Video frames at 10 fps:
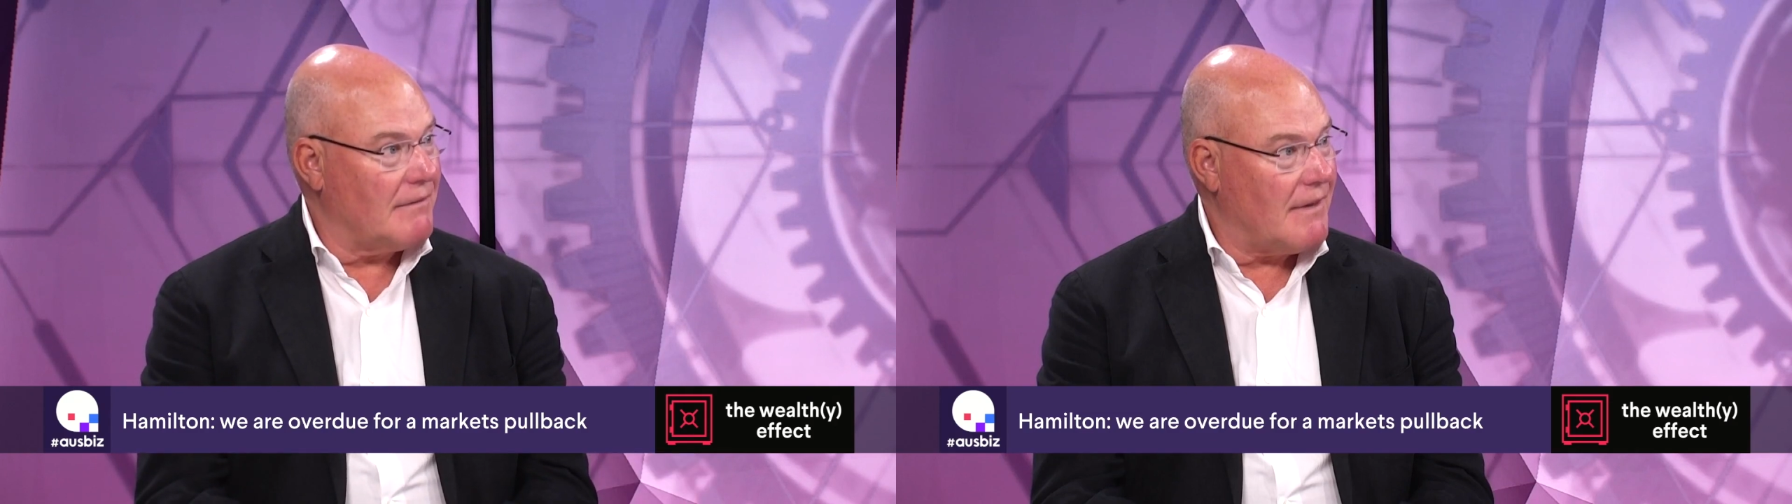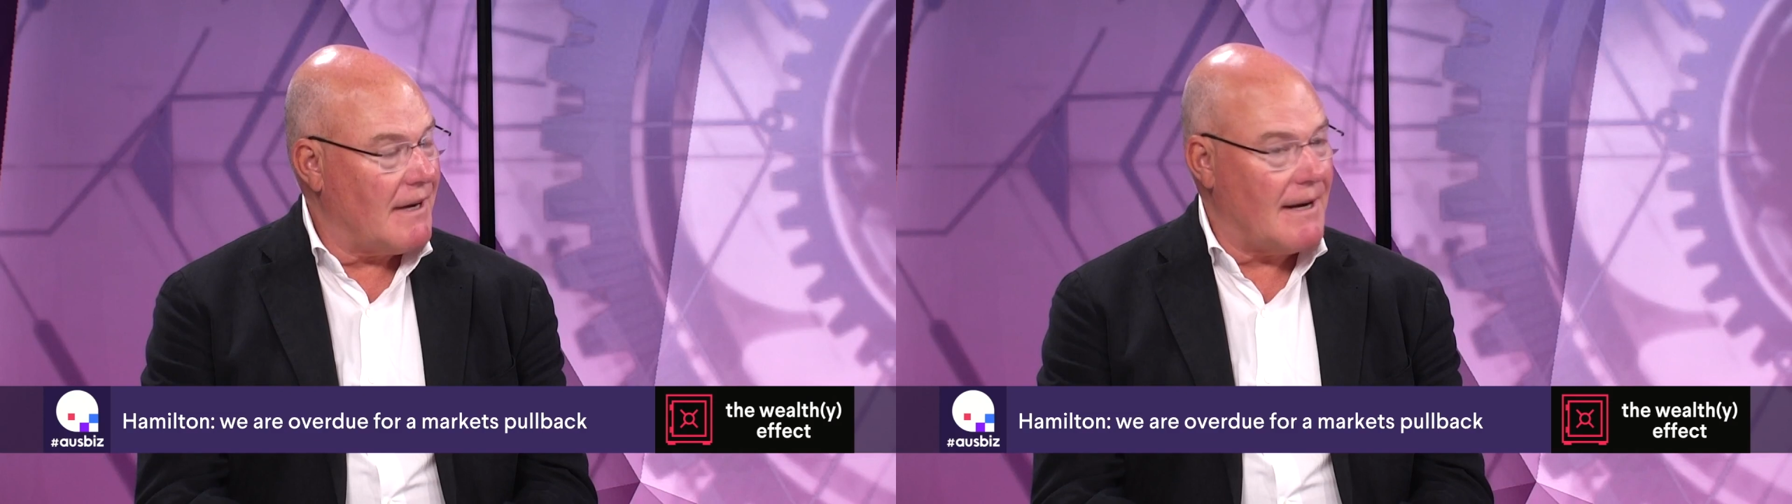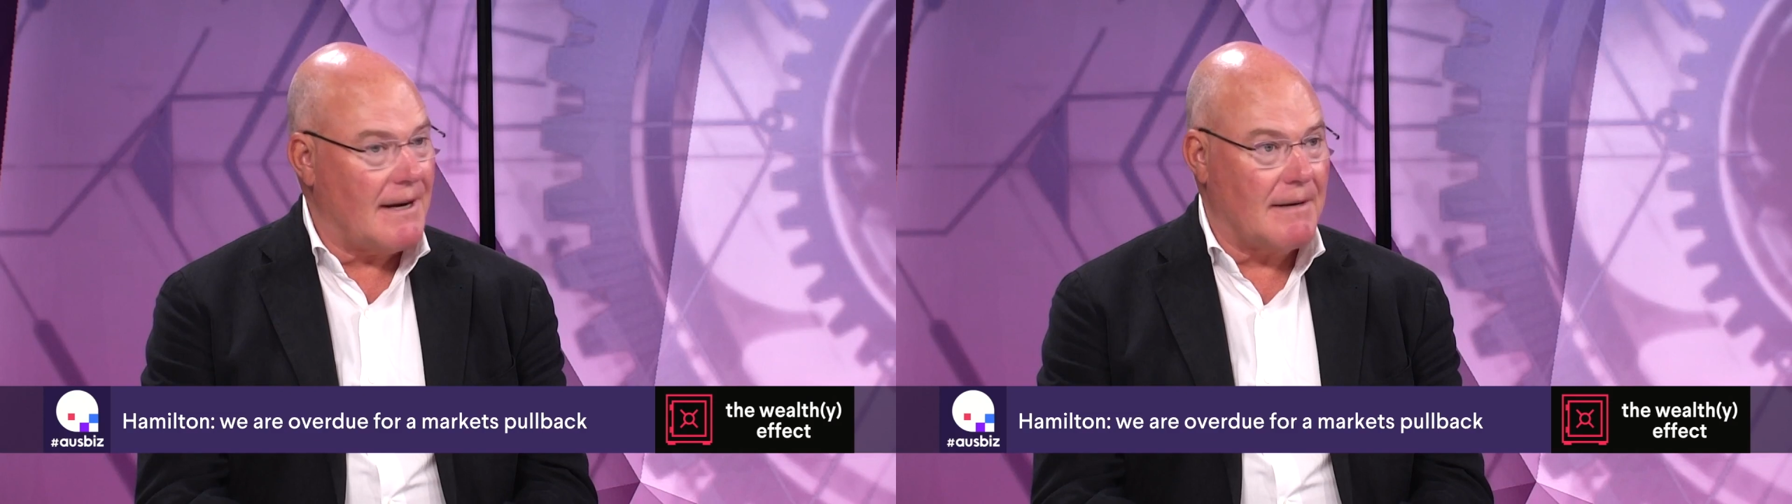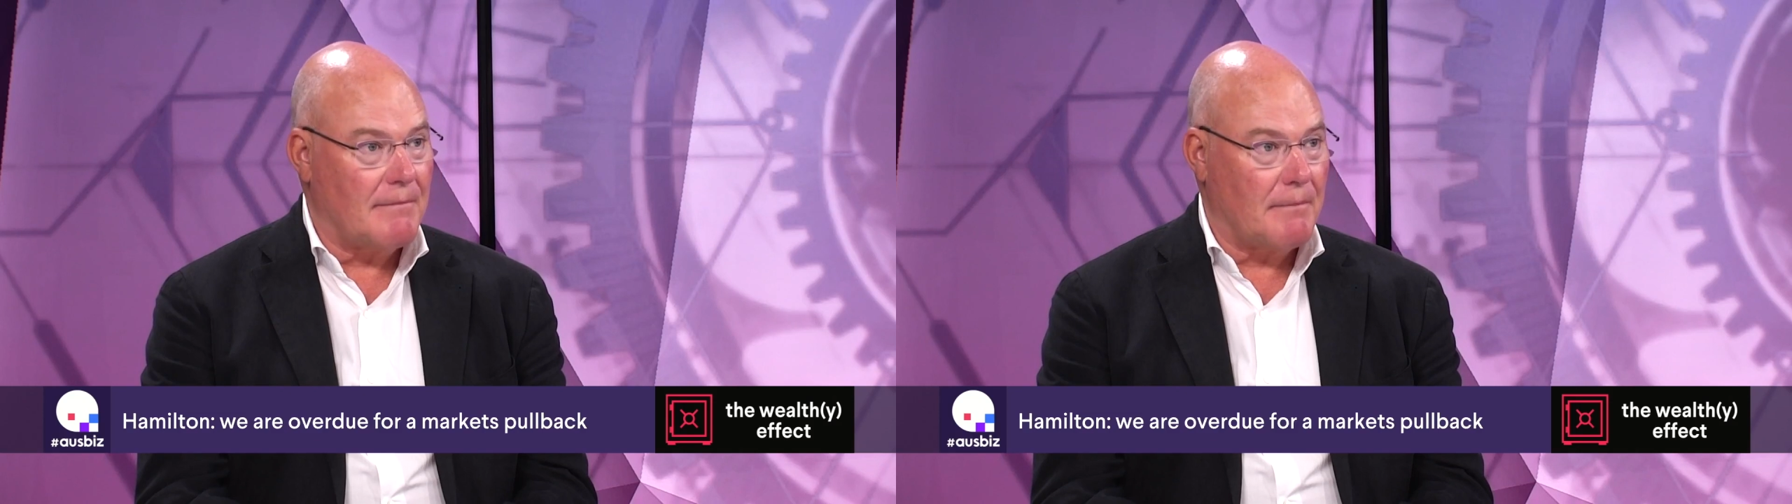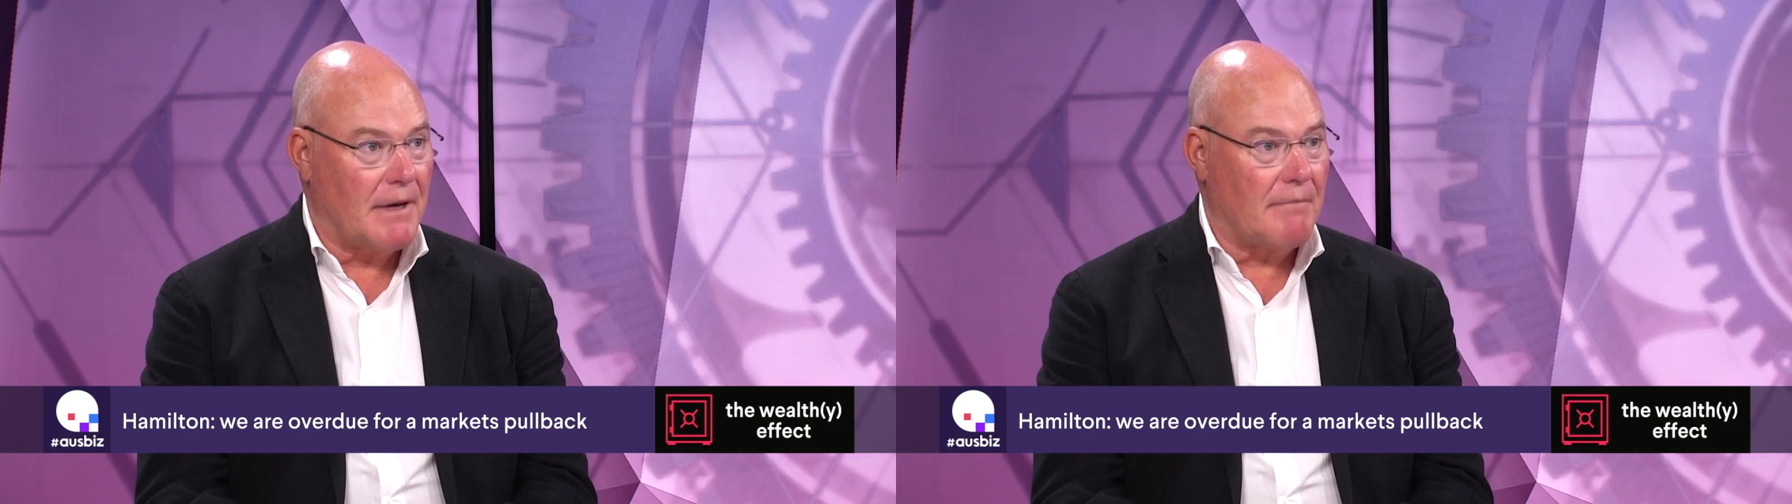
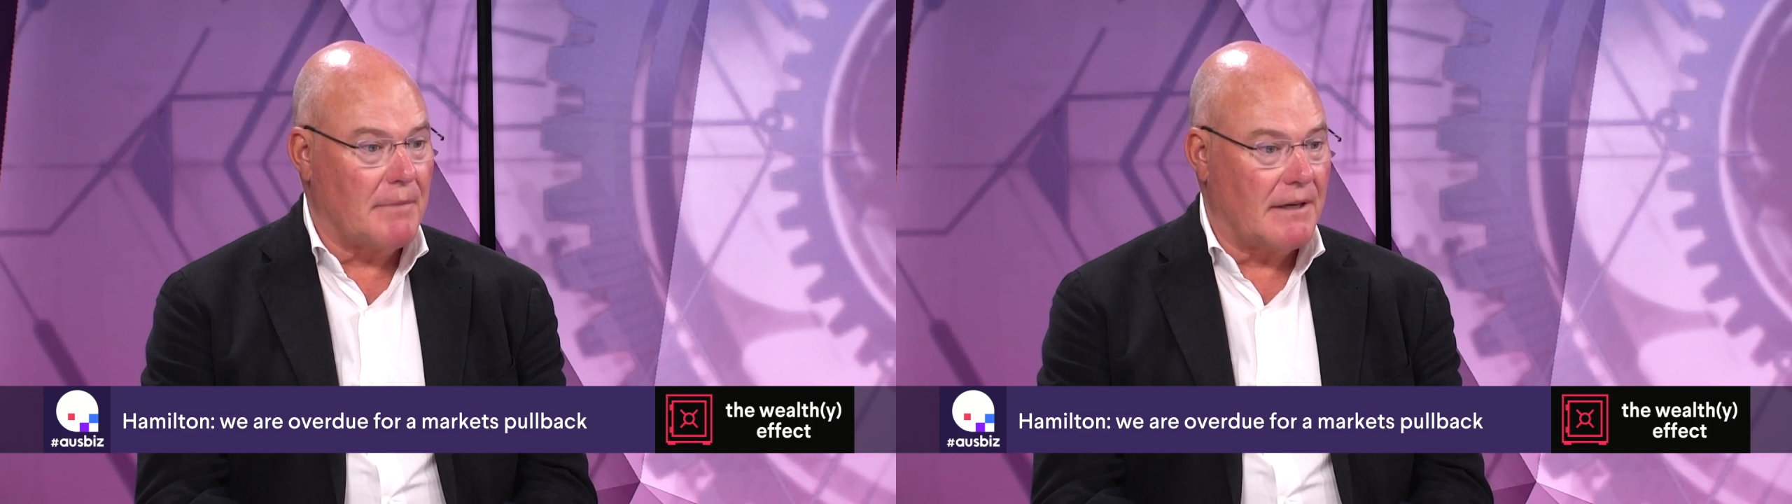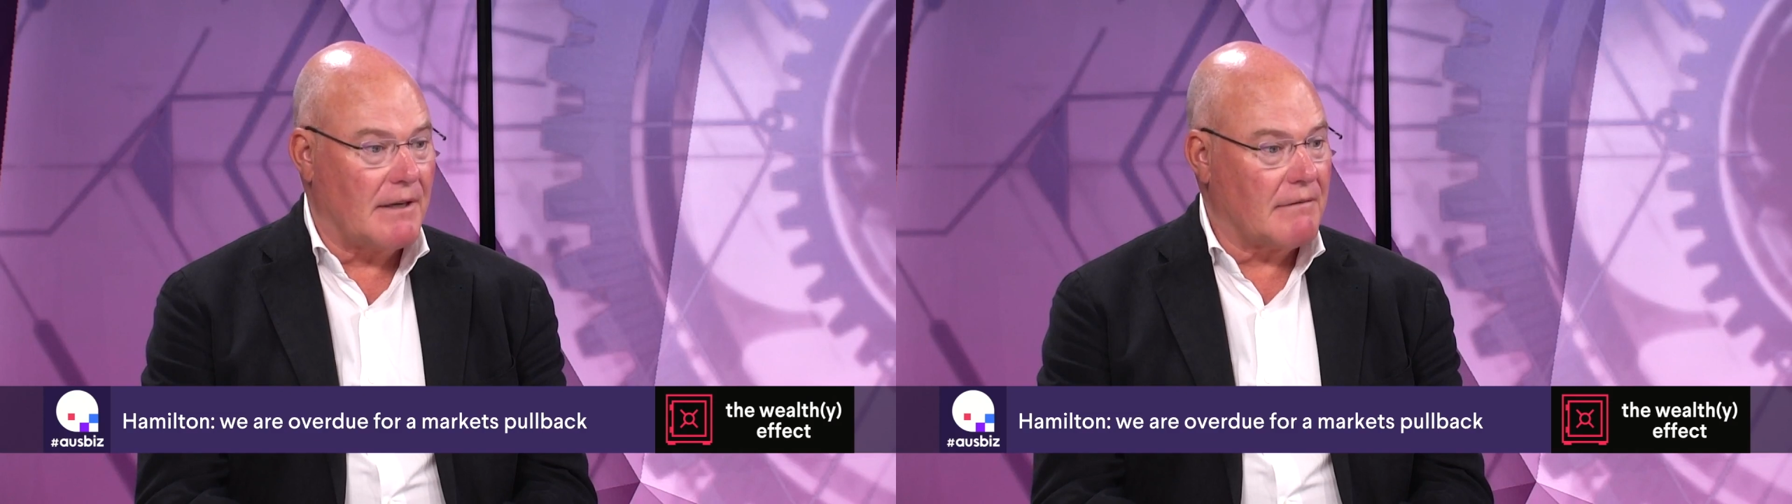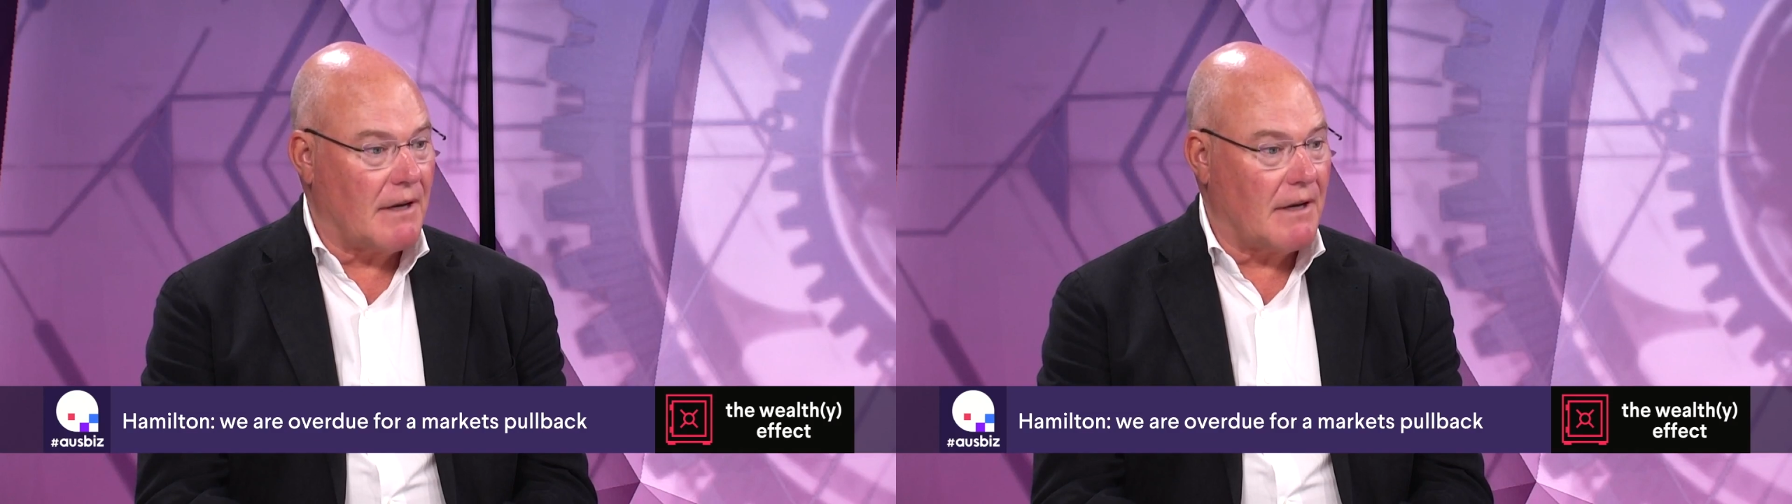But I've been